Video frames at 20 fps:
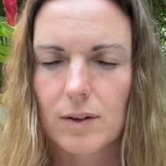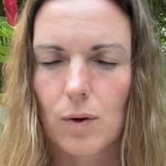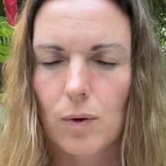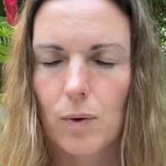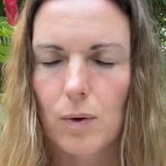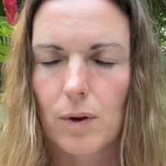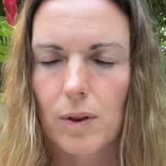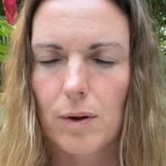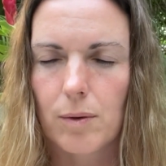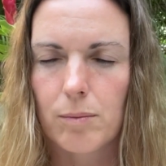
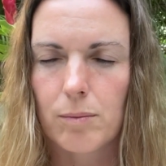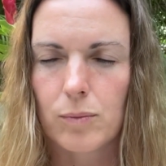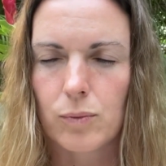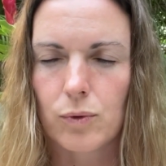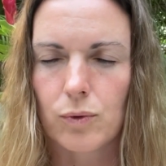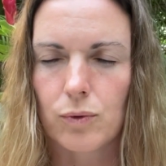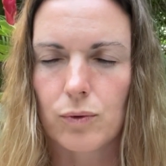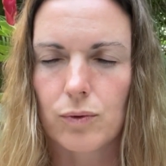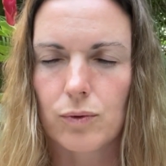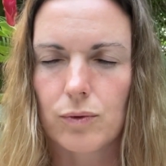or the
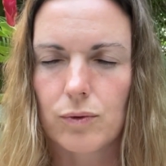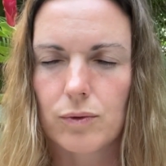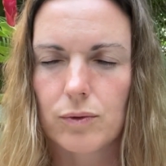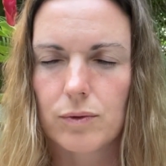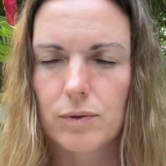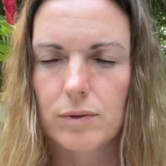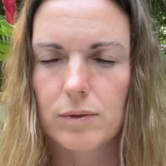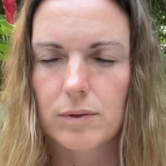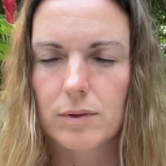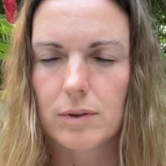moon
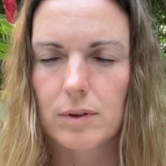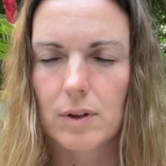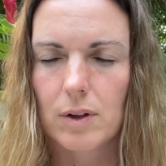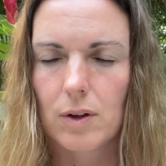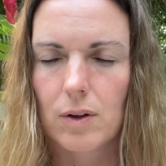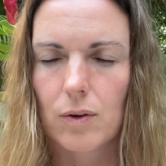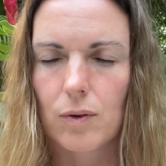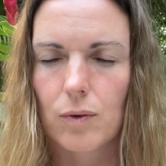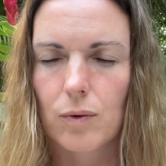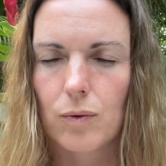
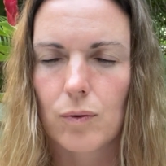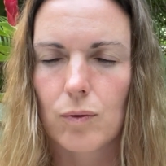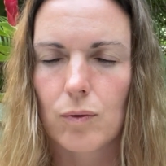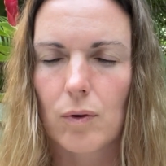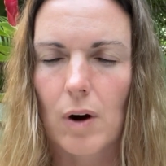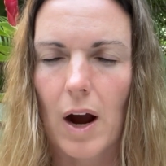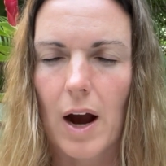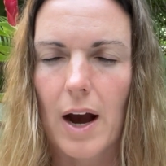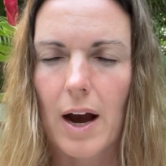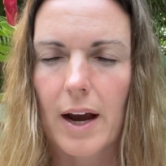
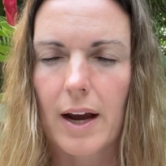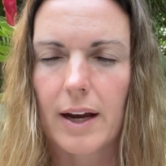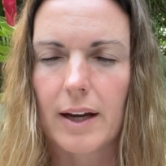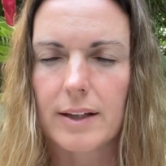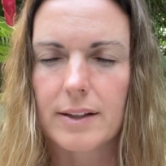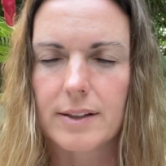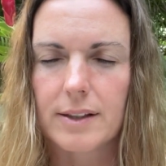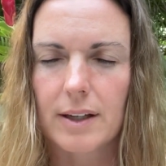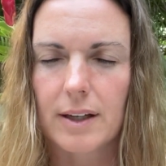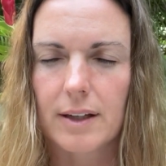
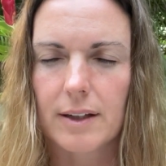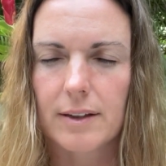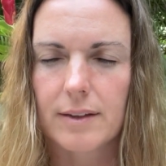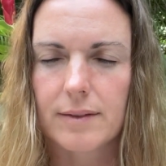rising.